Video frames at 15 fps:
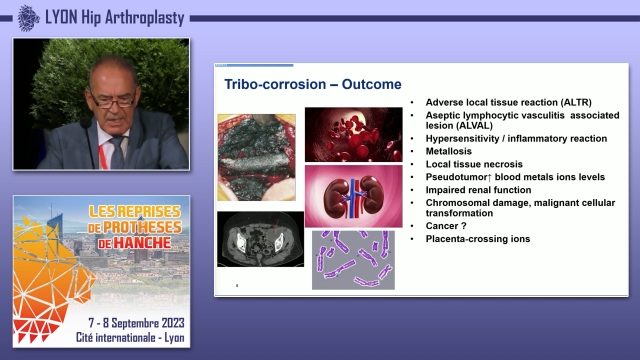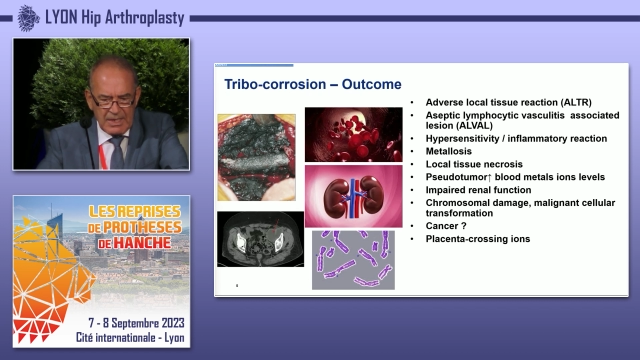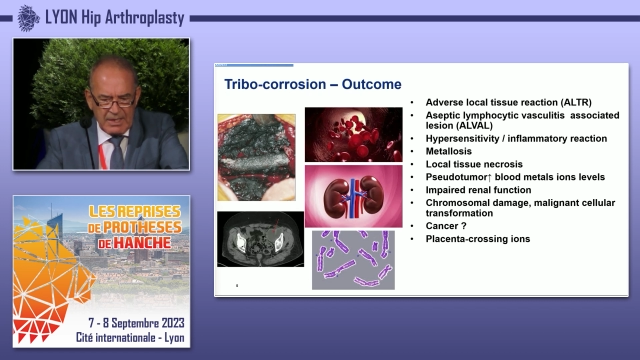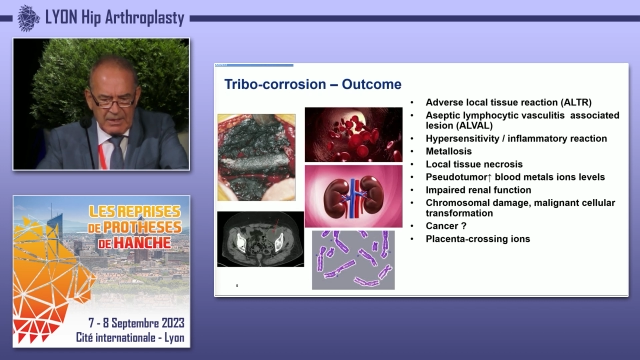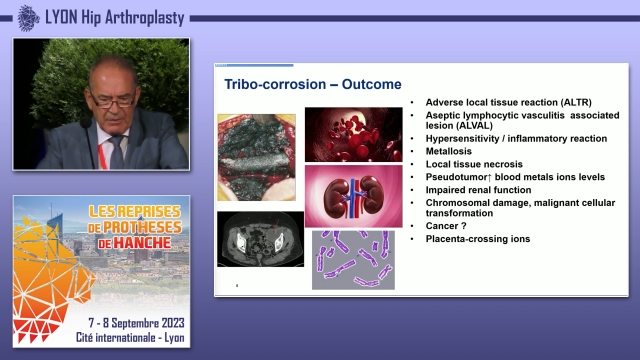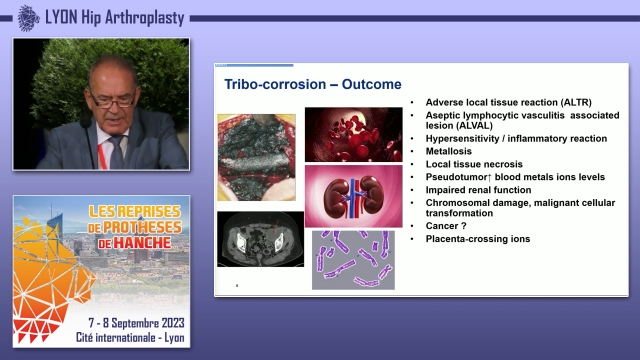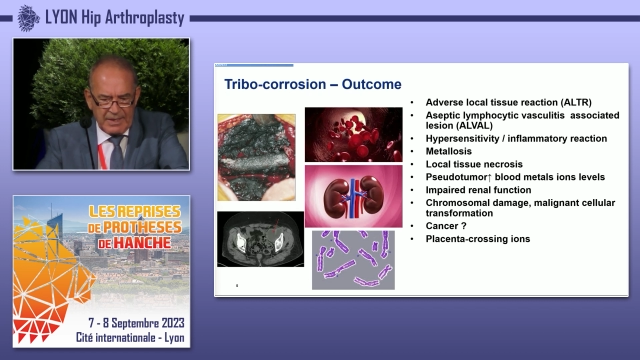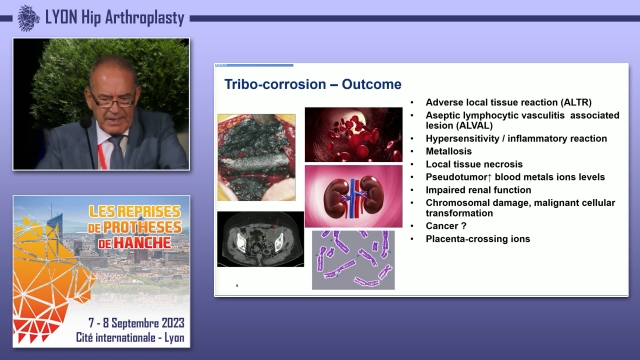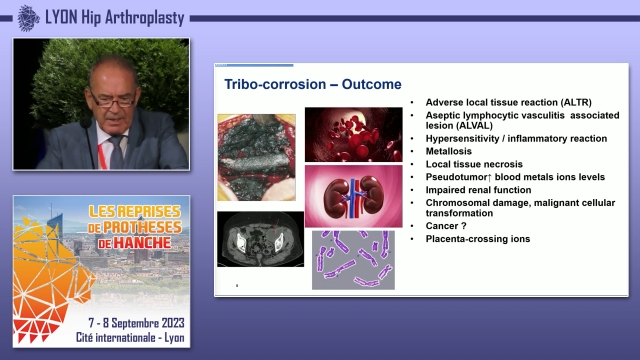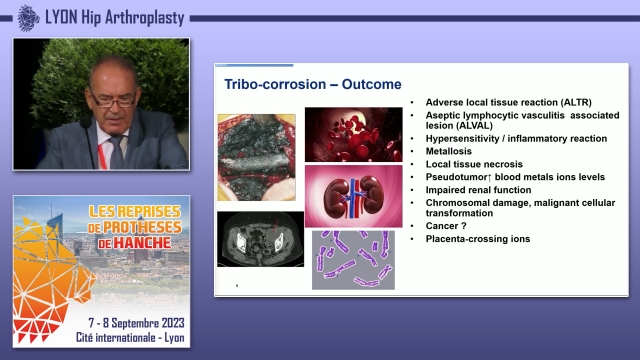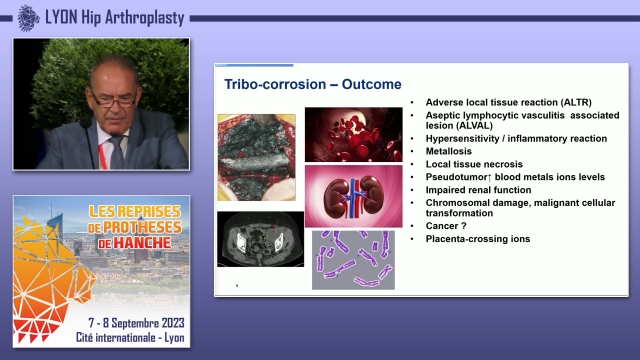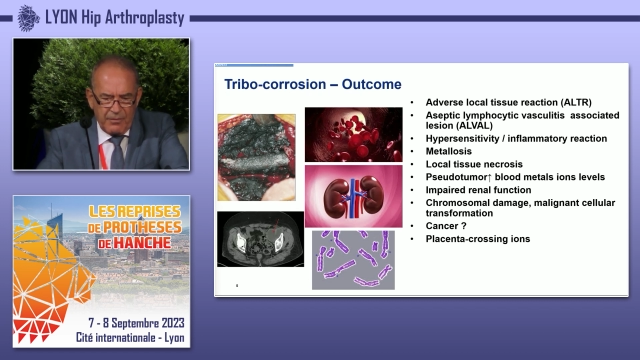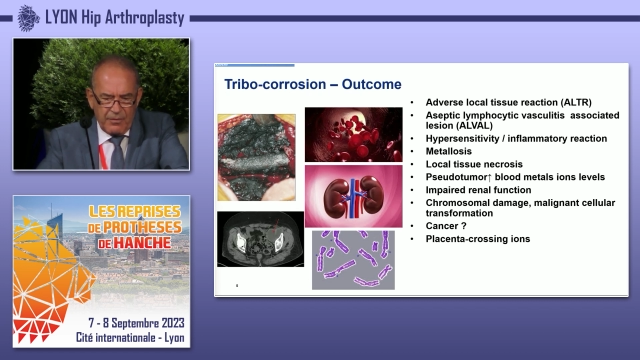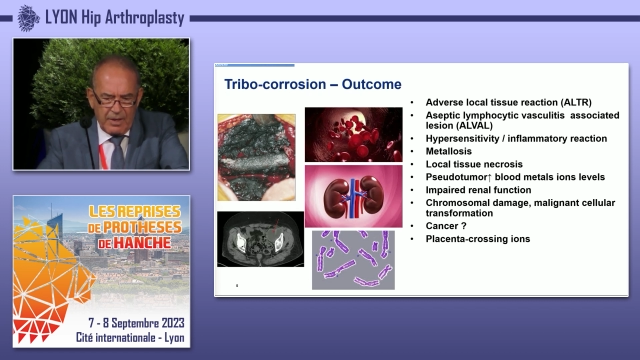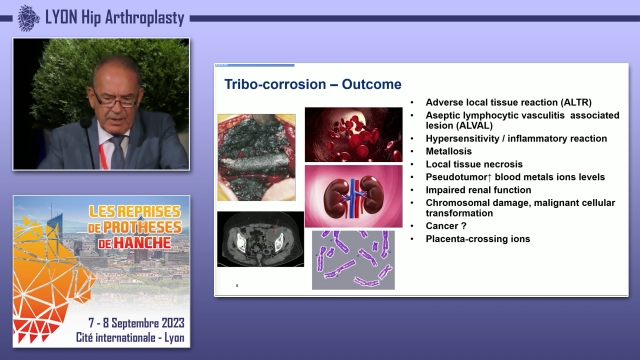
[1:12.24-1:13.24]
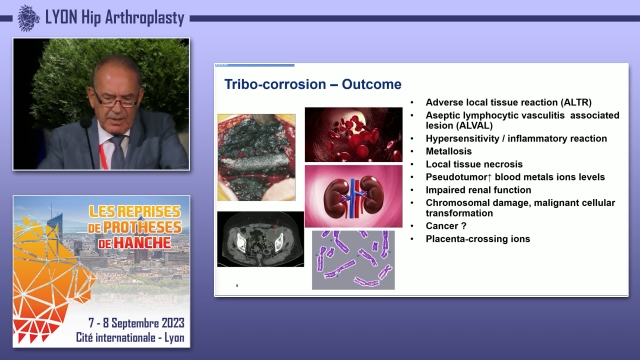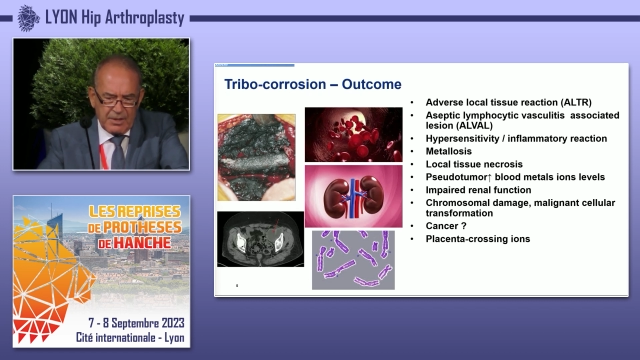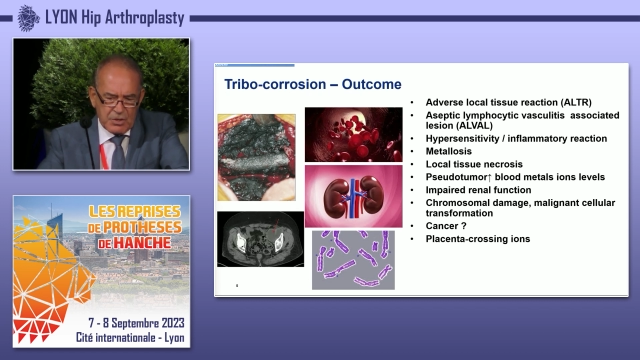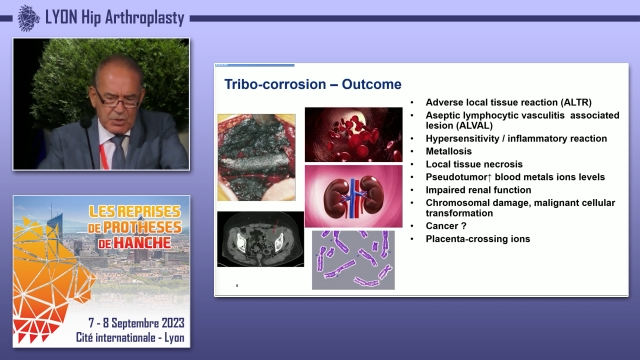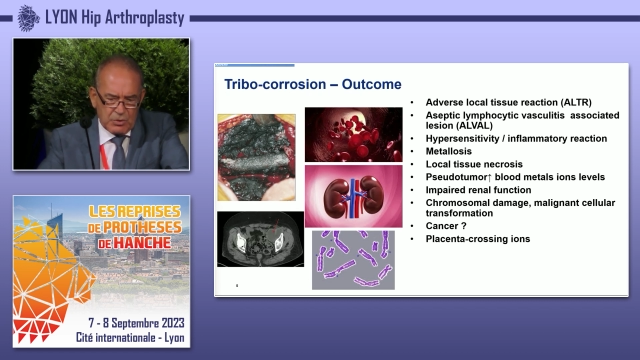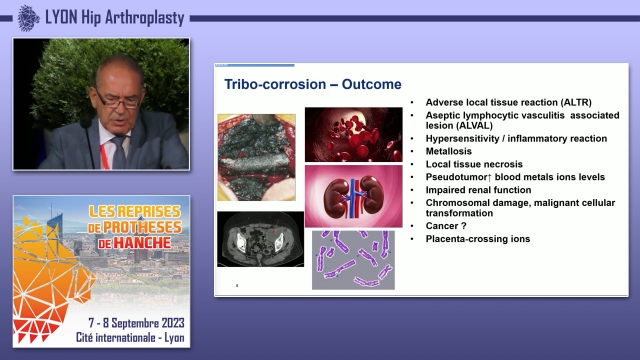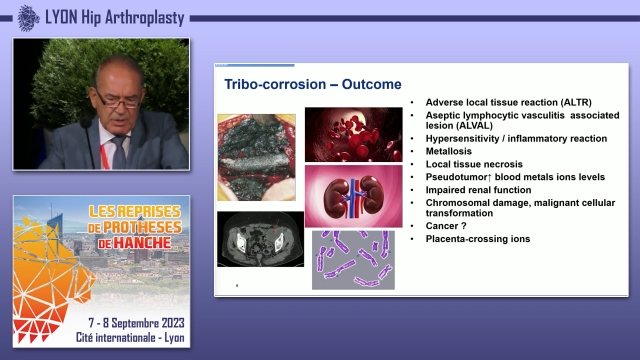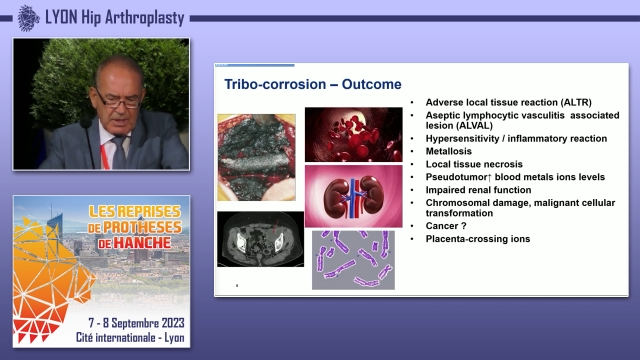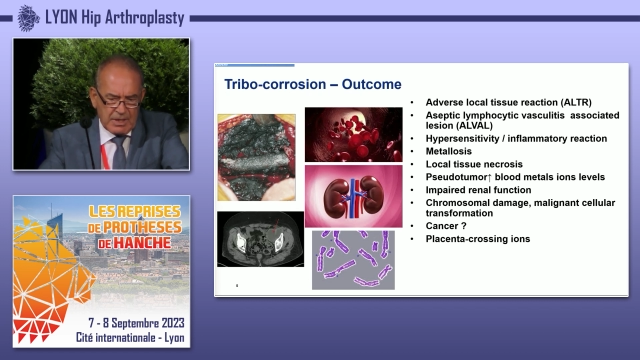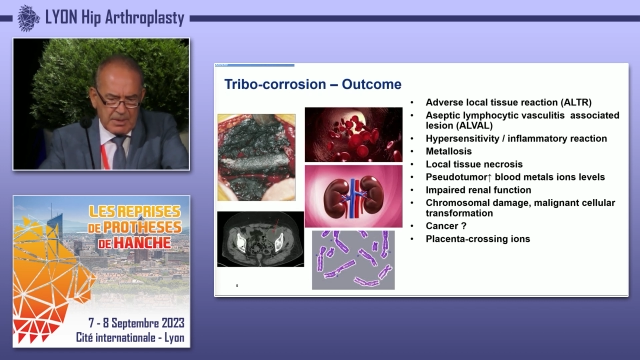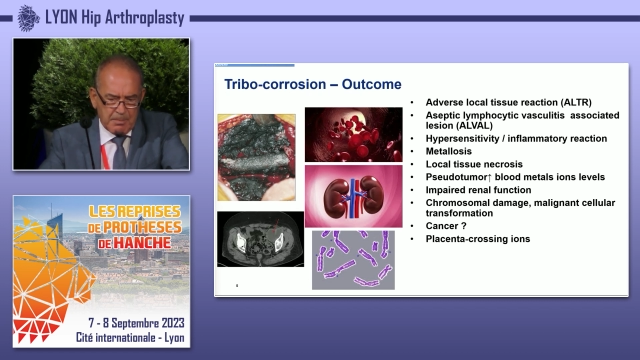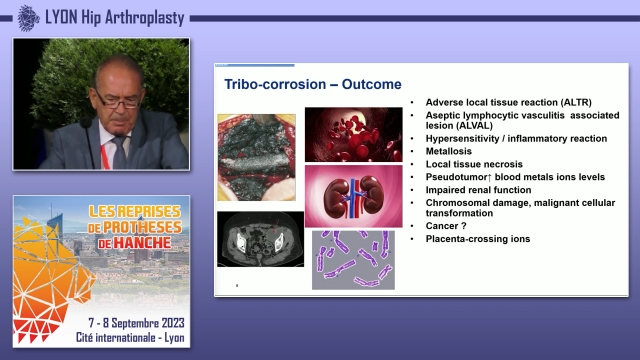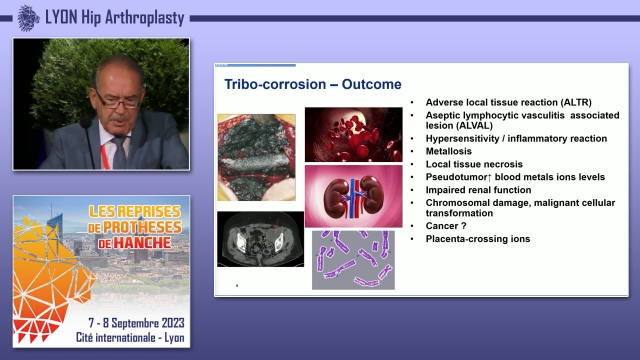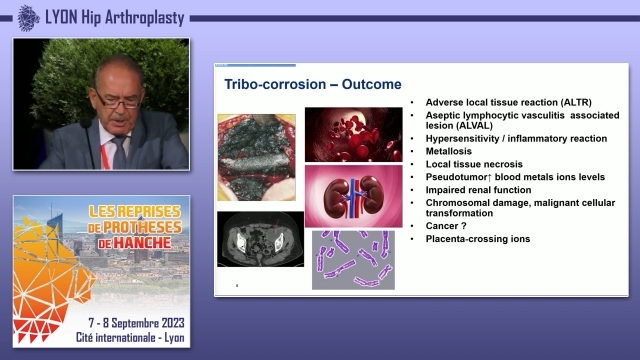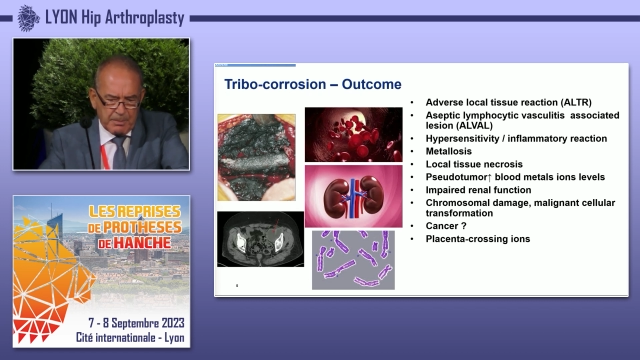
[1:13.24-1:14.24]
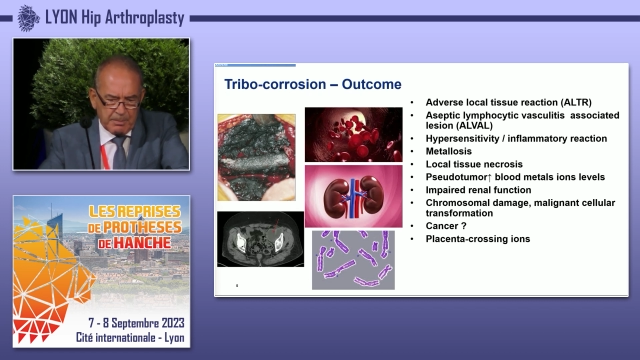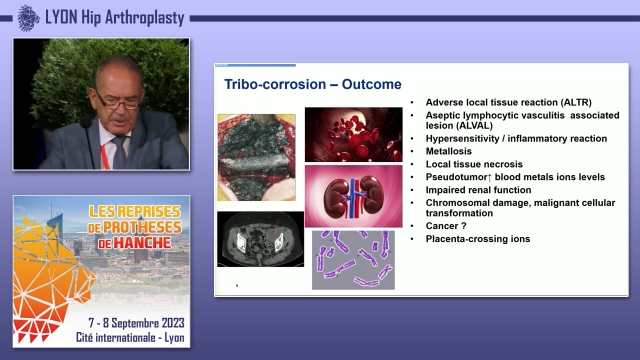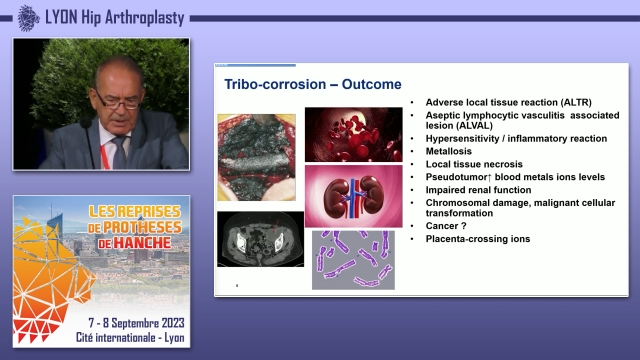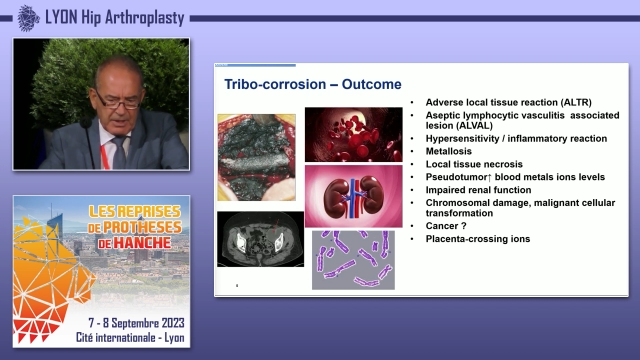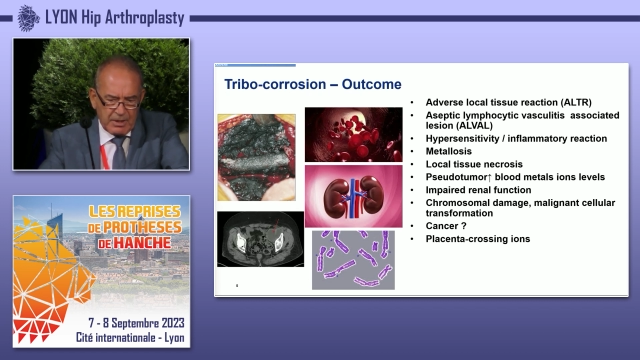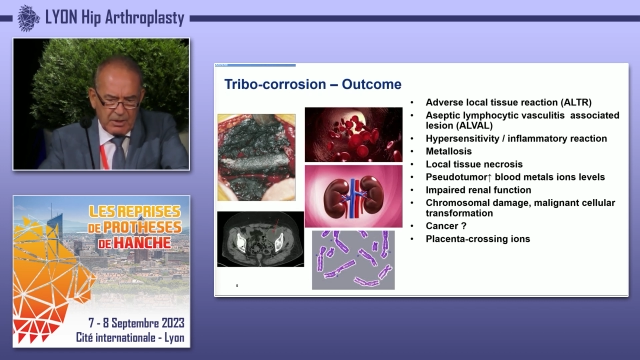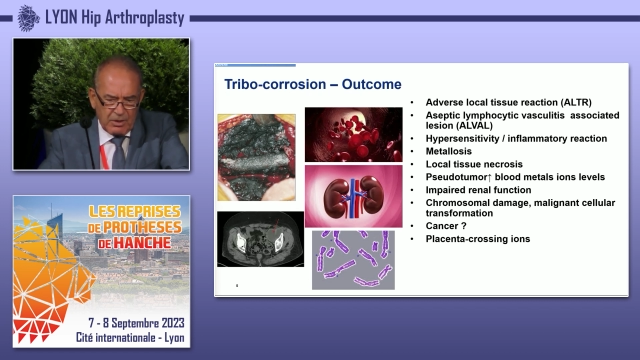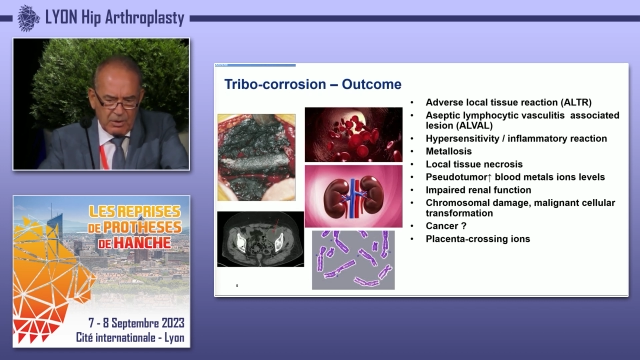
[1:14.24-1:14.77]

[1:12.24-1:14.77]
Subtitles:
renal function impairment,